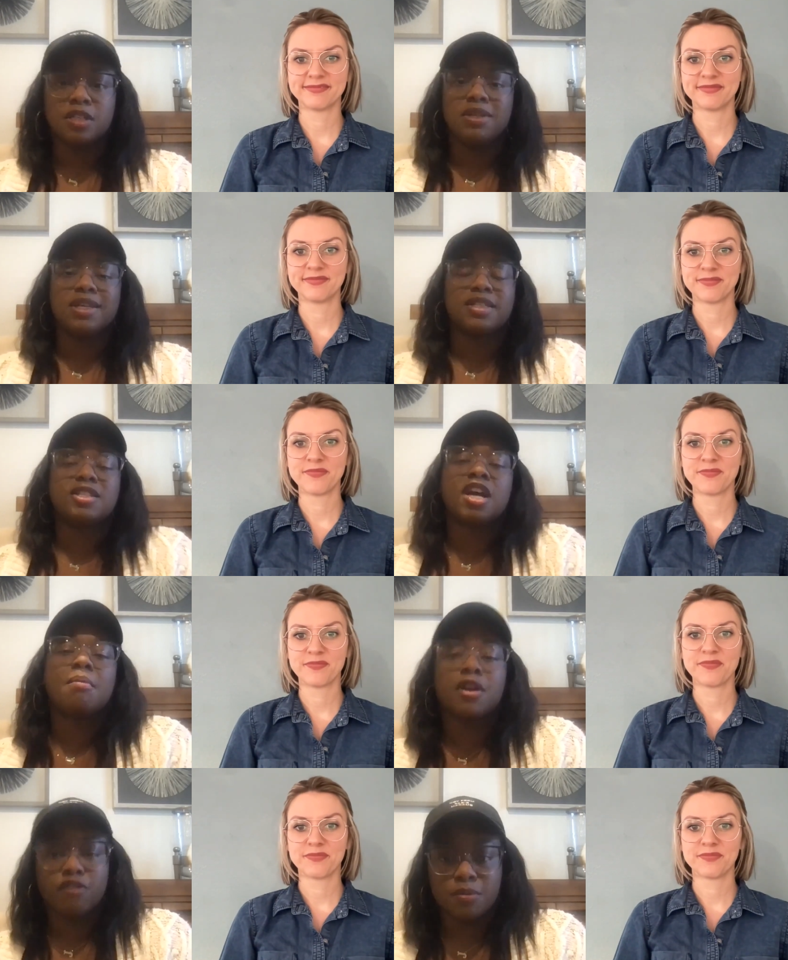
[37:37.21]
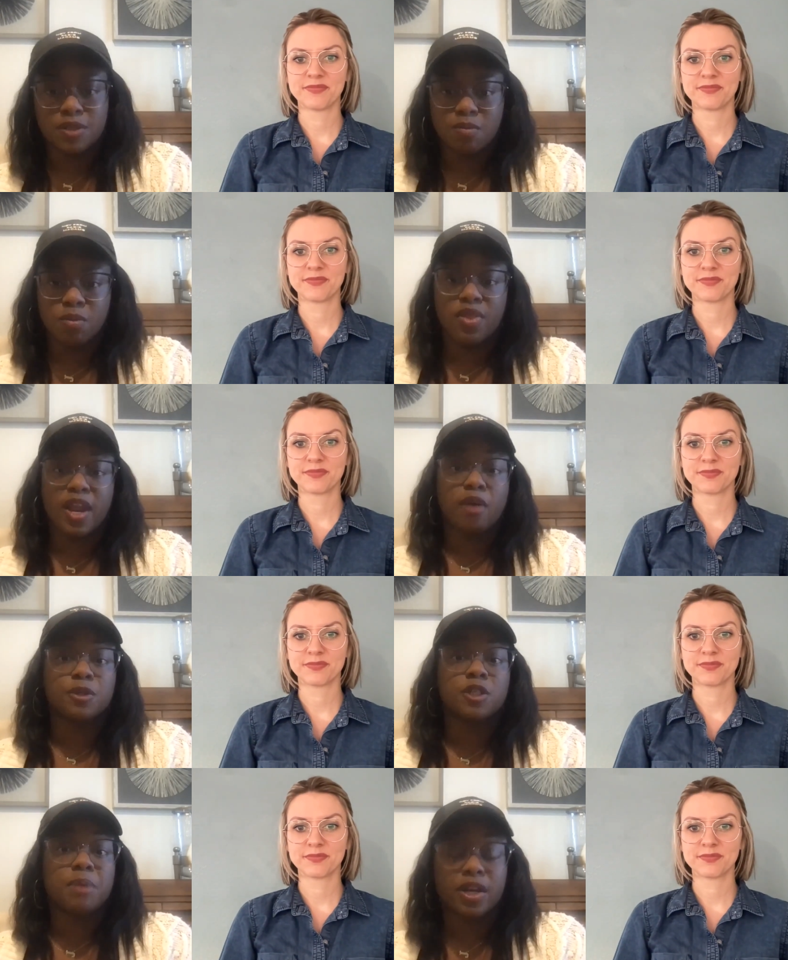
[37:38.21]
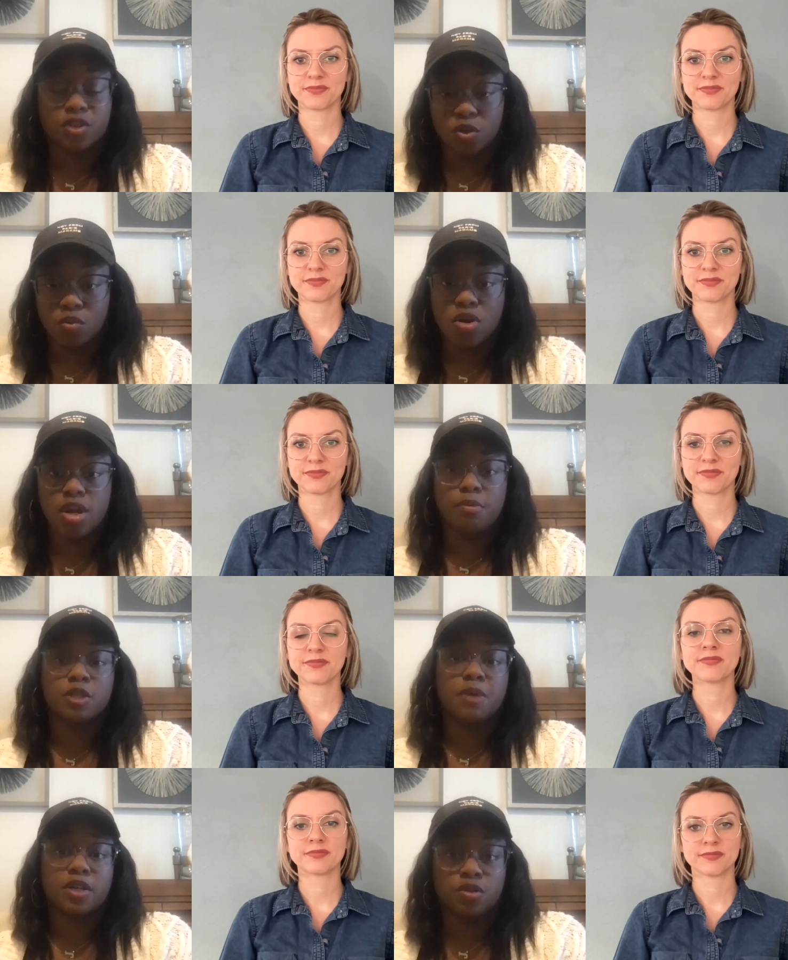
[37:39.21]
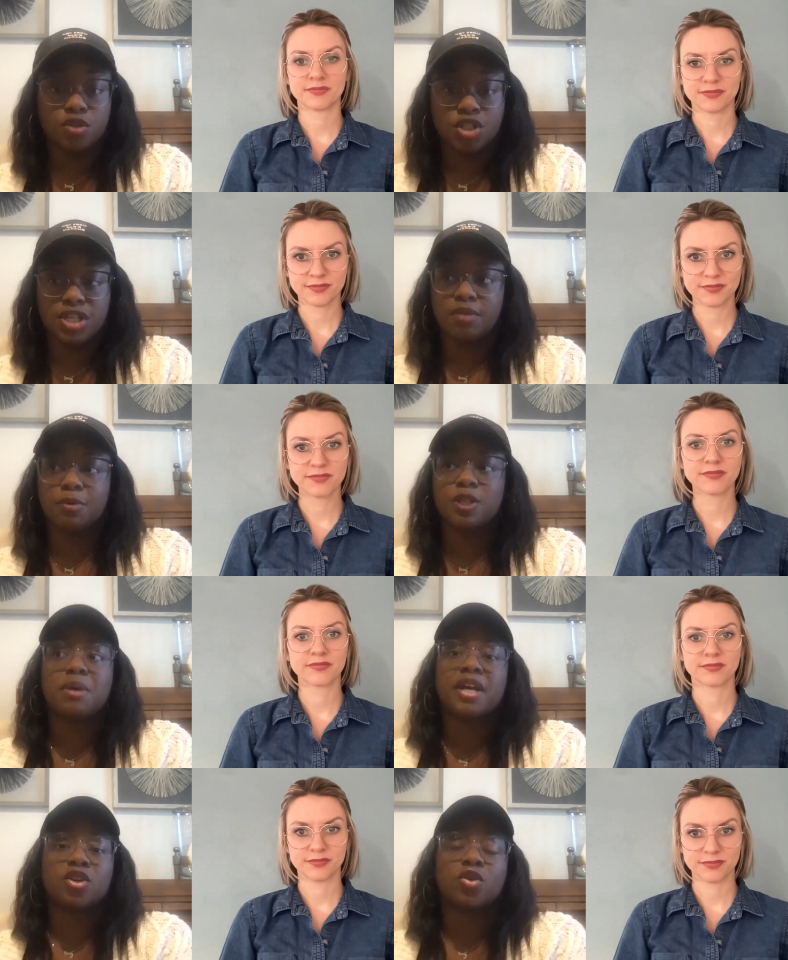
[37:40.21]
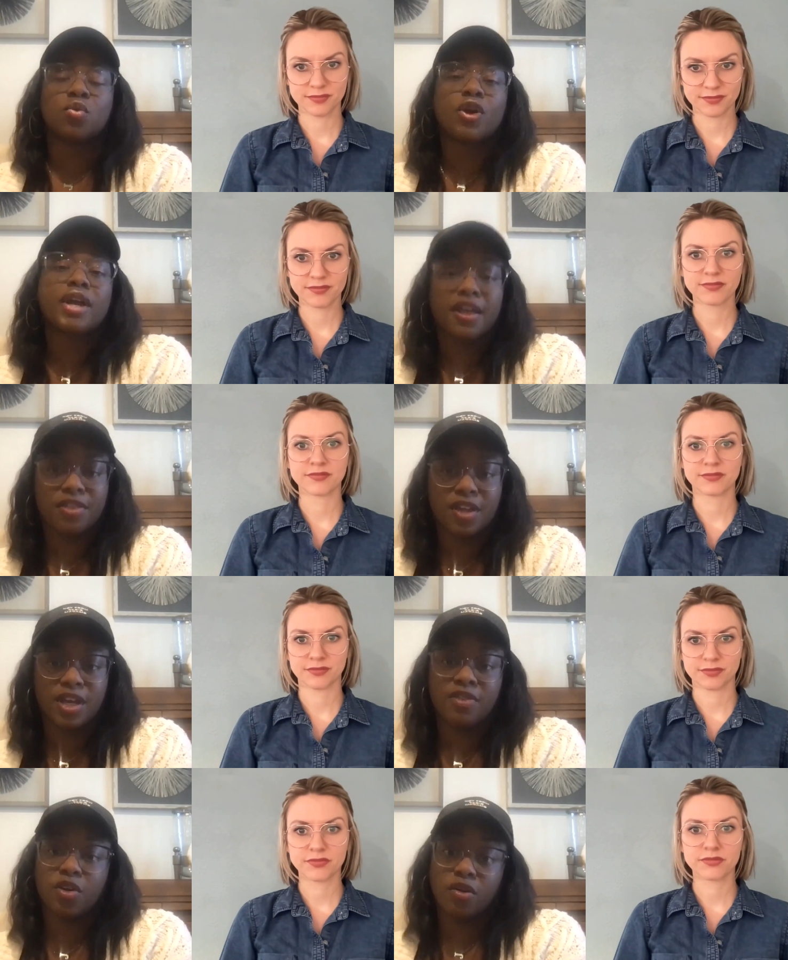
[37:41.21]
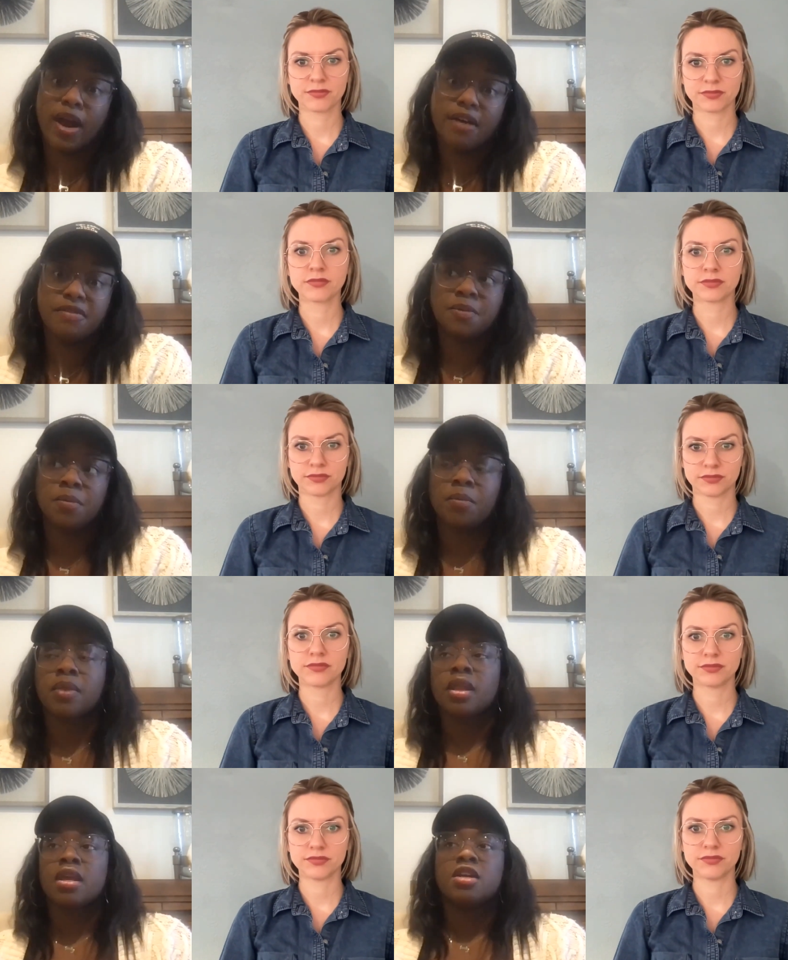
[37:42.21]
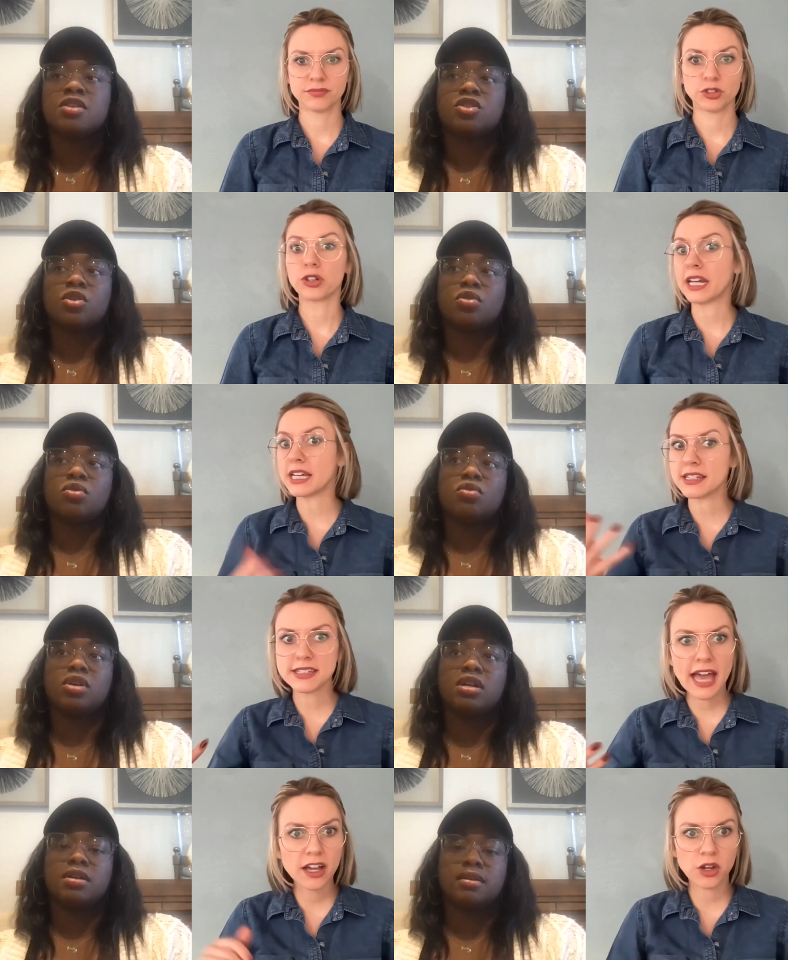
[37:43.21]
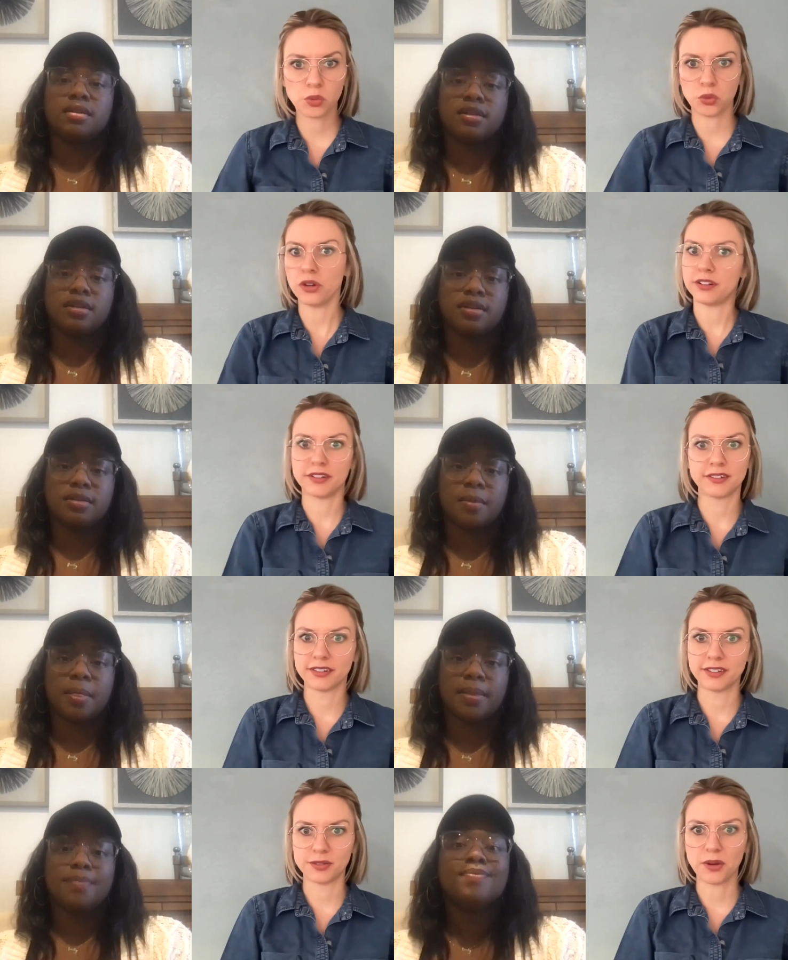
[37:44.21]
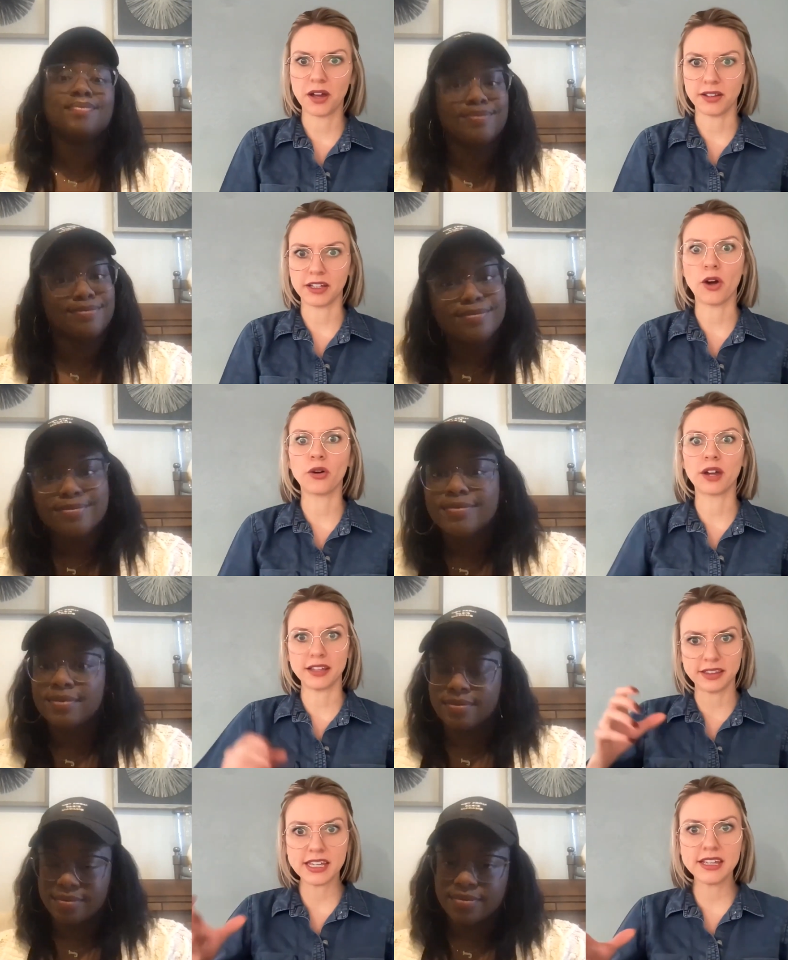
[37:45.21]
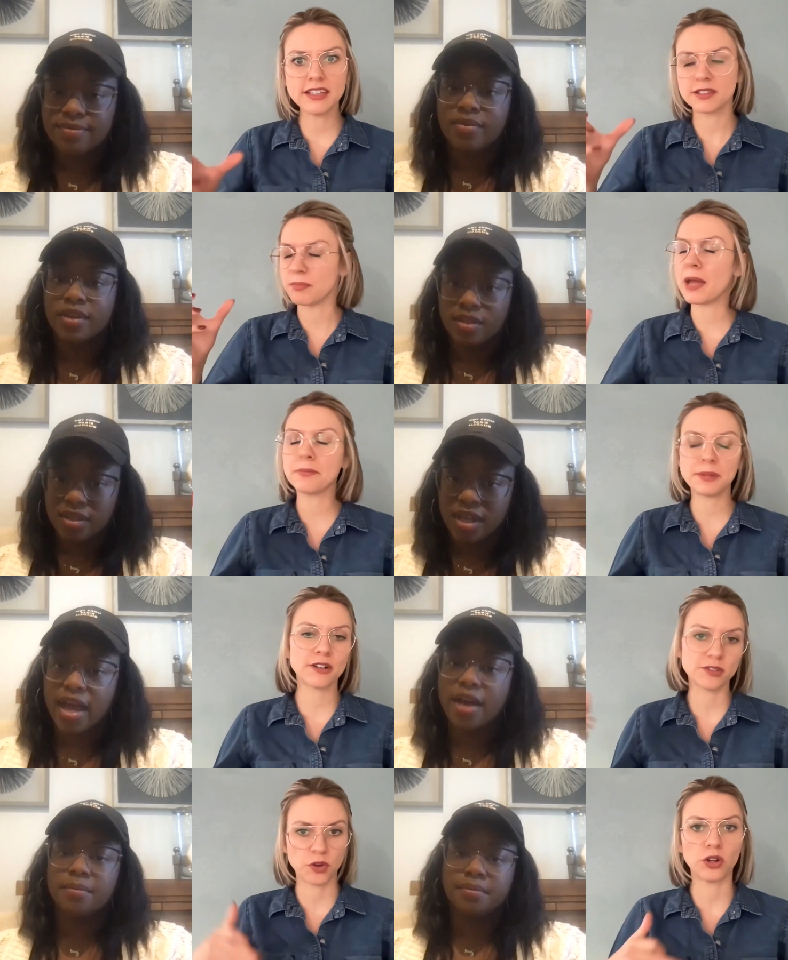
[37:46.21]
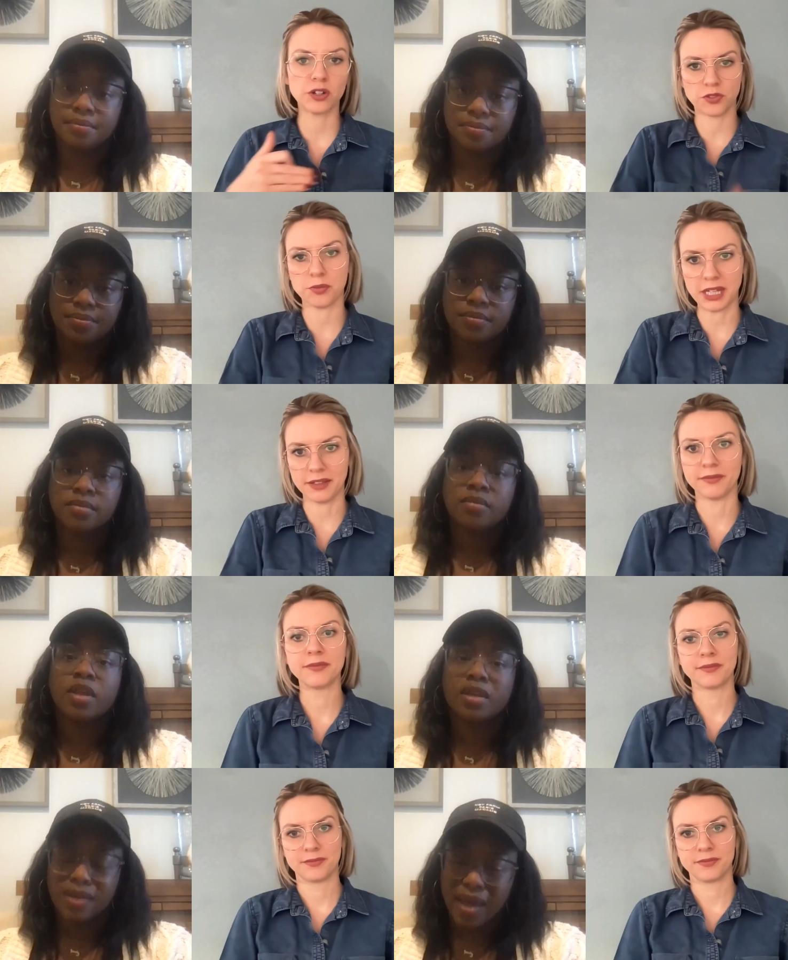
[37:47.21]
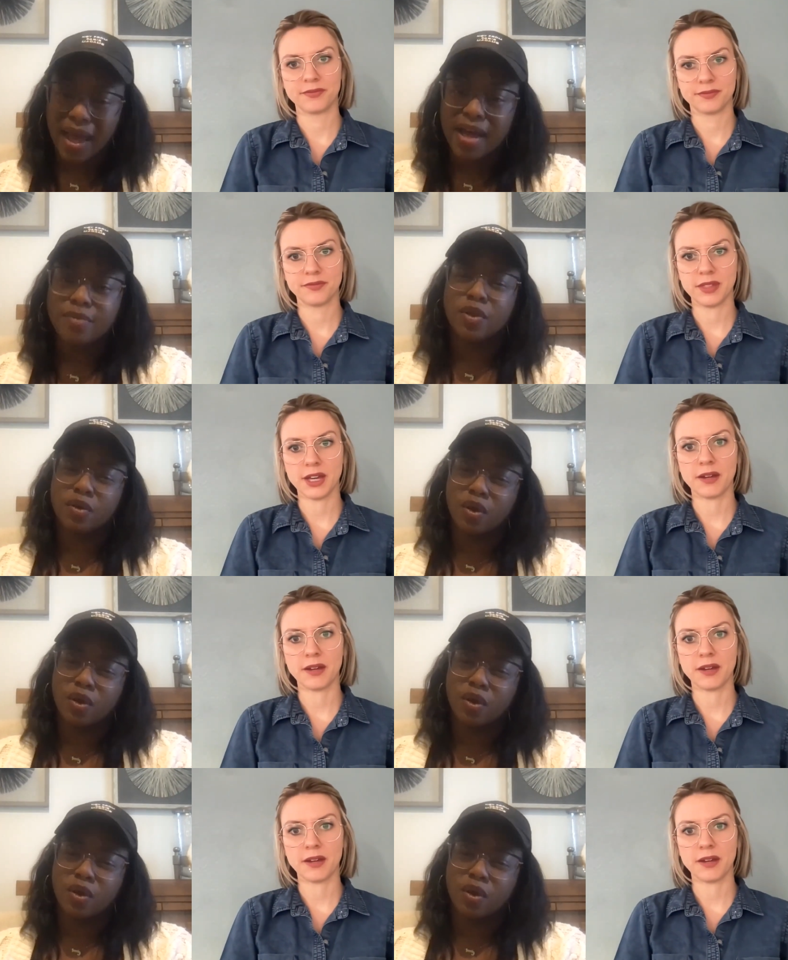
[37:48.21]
Speaker 1: to me because it's coming from someone that I respect her work. I respect who she is. I respect her work ethic in the craft.
Speaker 2: Mm-hmm. So getting a SAG award as well. Like, okay, these, my peers yeah. voted for me.
Speaker 1: Yeah. You